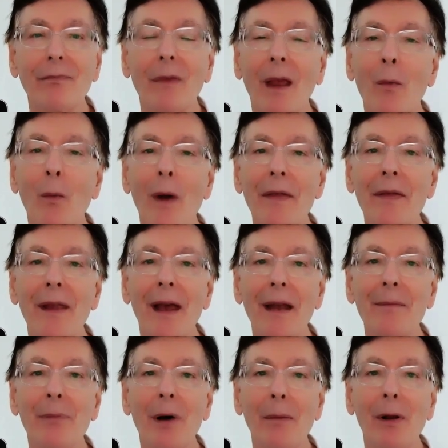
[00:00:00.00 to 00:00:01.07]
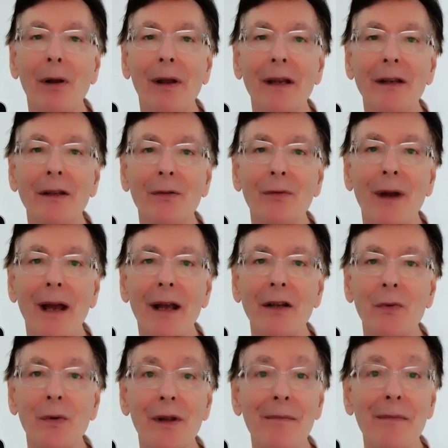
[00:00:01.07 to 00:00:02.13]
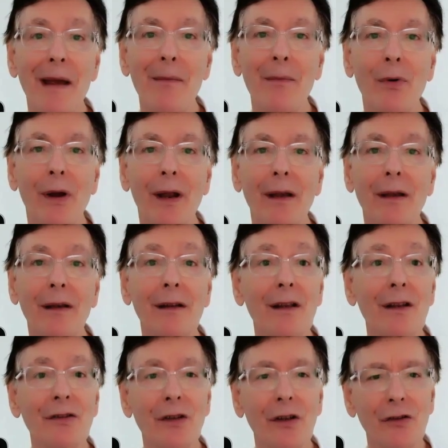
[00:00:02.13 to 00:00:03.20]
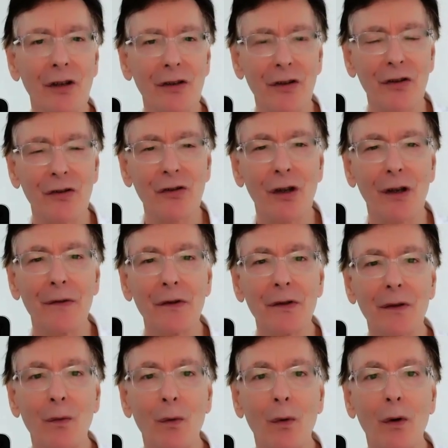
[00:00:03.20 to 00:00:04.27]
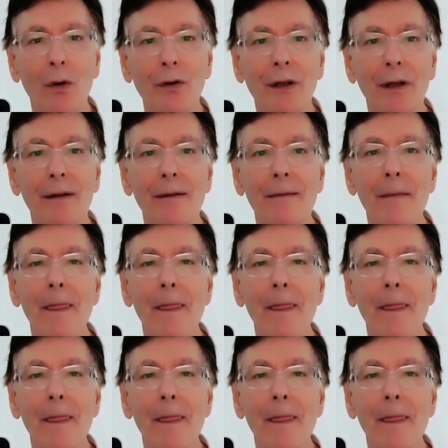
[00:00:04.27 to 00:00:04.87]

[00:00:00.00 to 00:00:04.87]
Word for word: and when that bubble interacts with a membrane, such as the surface of water,